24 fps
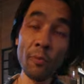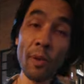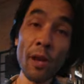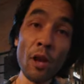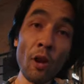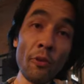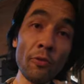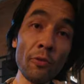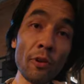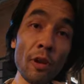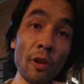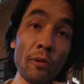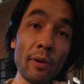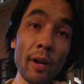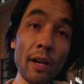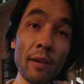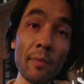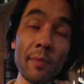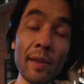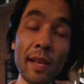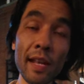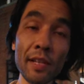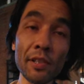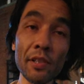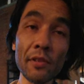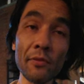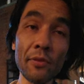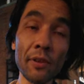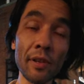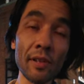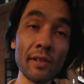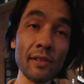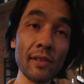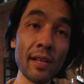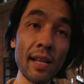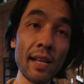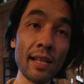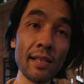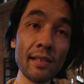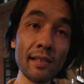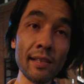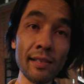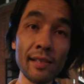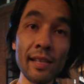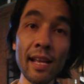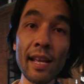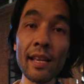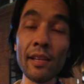my overall recommendation for this lens
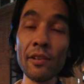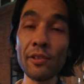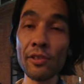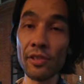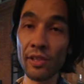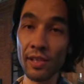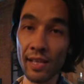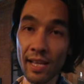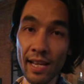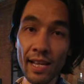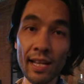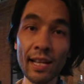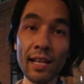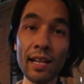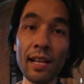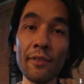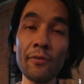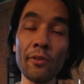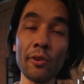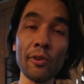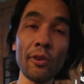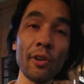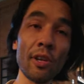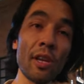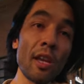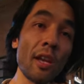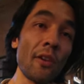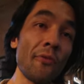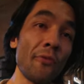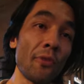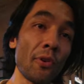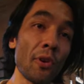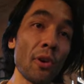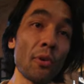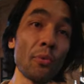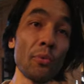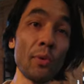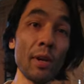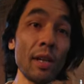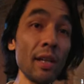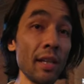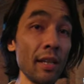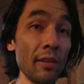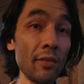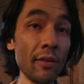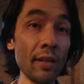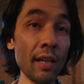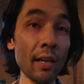is that you should get it if you're looking for a
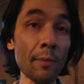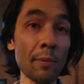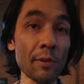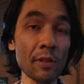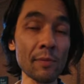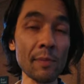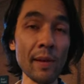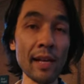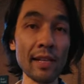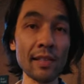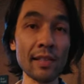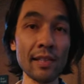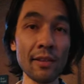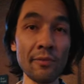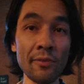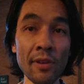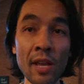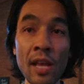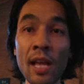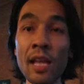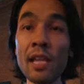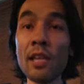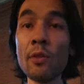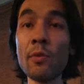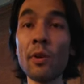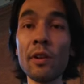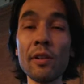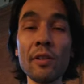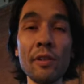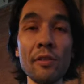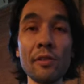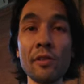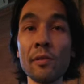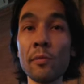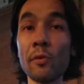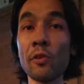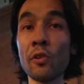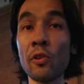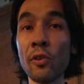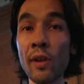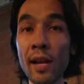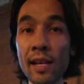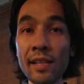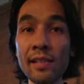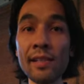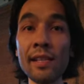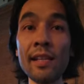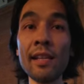really unique perspective, you want to do some
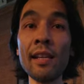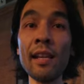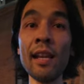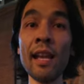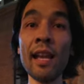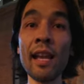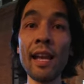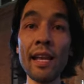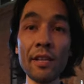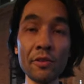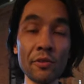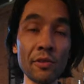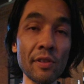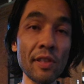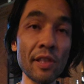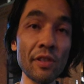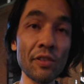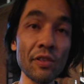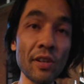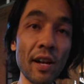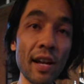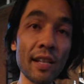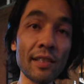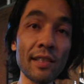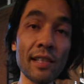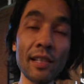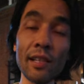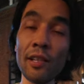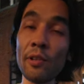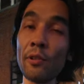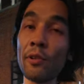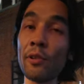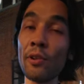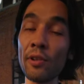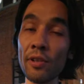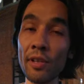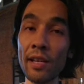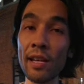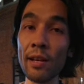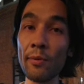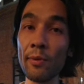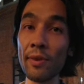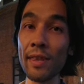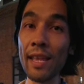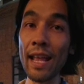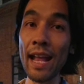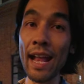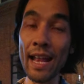crazy, interesting shots that you couldn't get
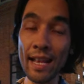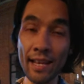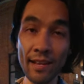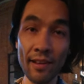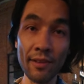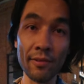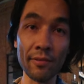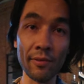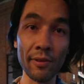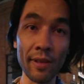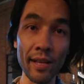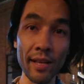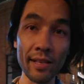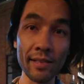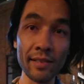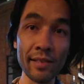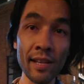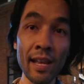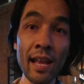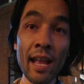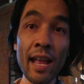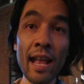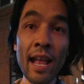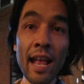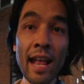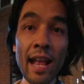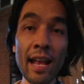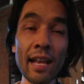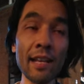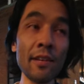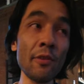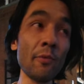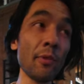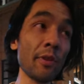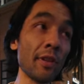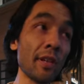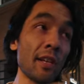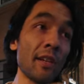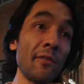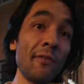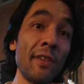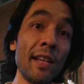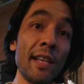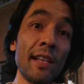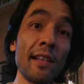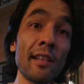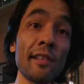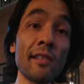with any other lens, and you want the
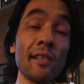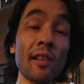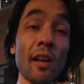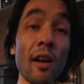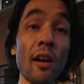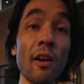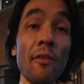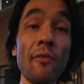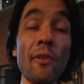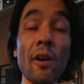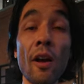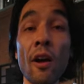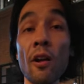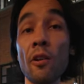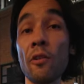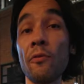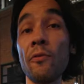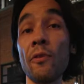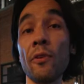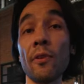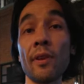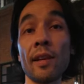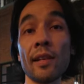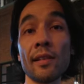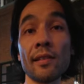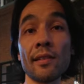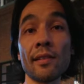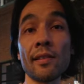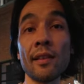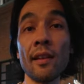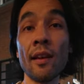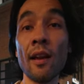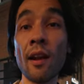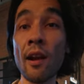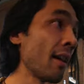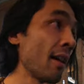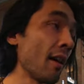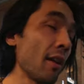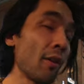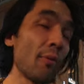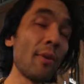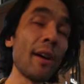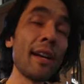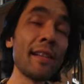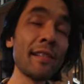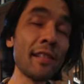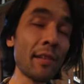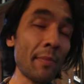convenience of autofocus.
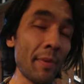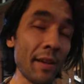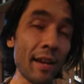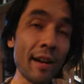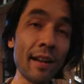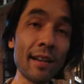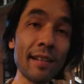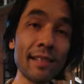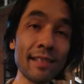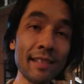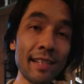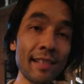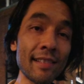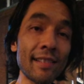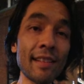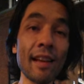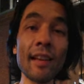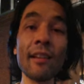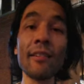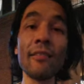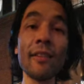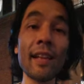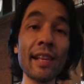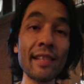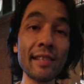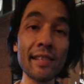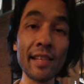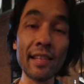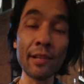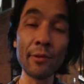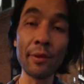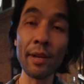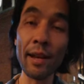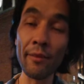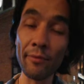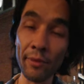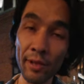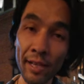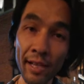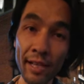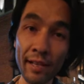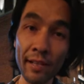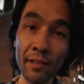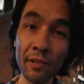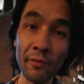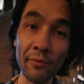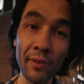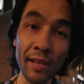Otherwise, to be honest, it's not a lens that you would ever
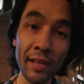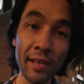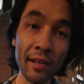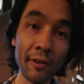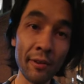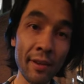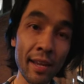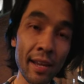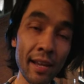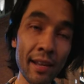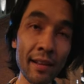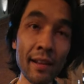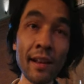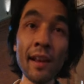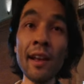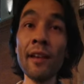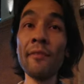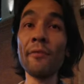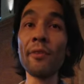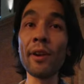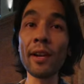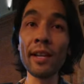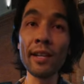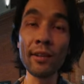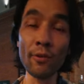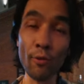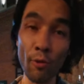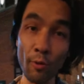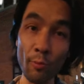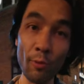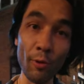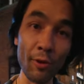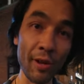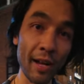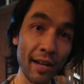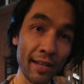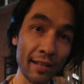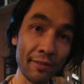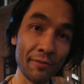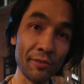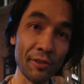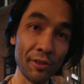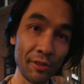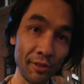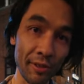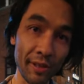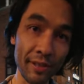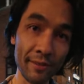need in your video kit for any normal kind of
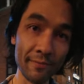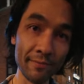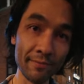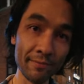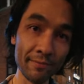shooting.